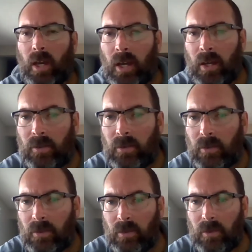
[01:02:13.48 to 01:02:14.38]
uh,
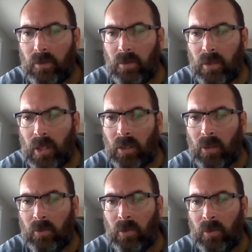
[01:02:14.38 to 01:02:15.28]
thank
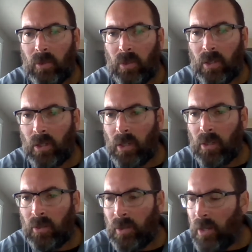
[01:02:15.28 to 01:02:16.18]
you. I
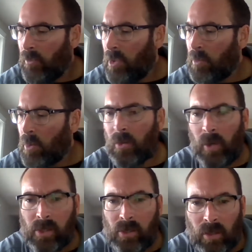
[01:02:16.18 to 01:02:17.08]
do have one more
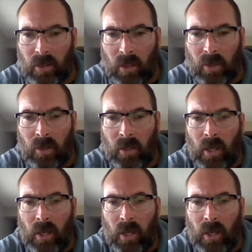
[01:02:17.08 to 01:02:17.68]
question here.